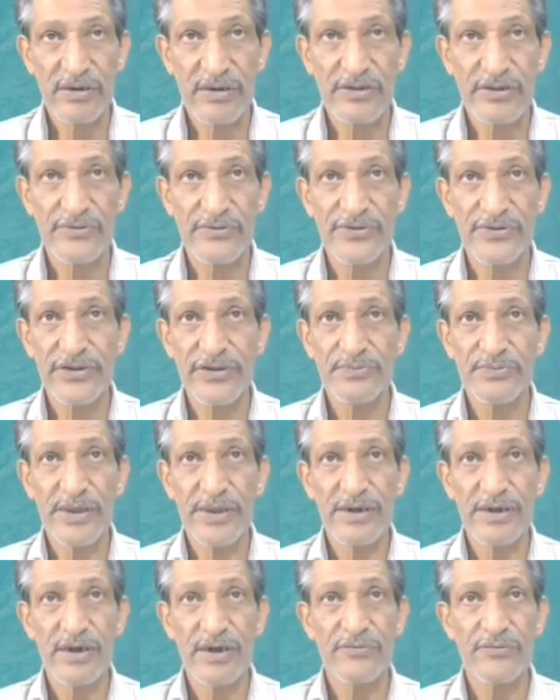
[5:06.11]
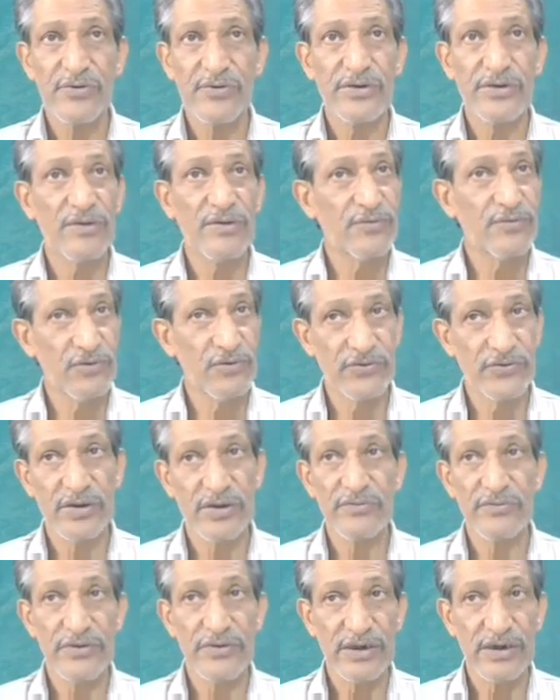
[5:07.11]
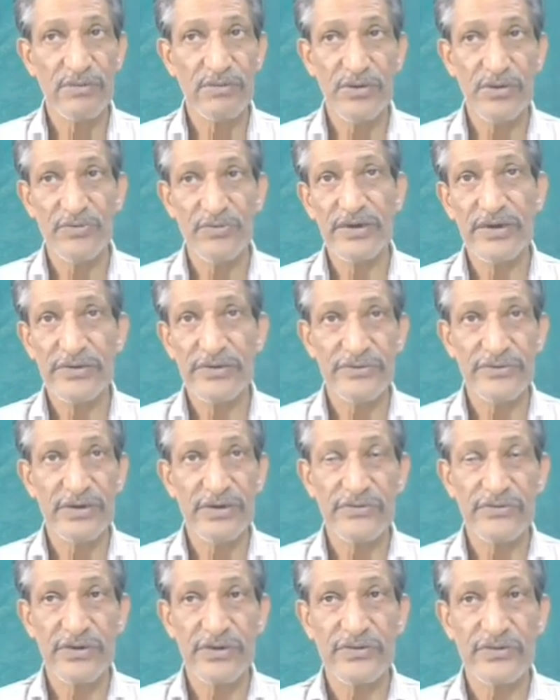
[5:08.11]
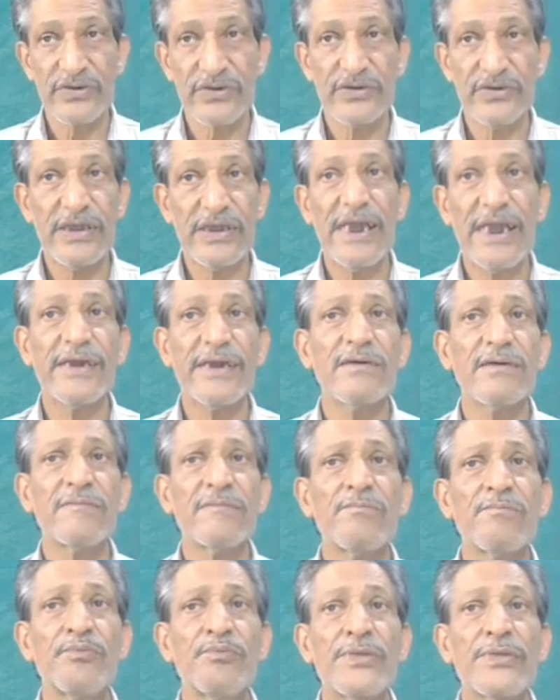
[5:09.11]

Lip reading: In the first paragraph, you'll give, of course, you'll give the name, event, etc., etc., and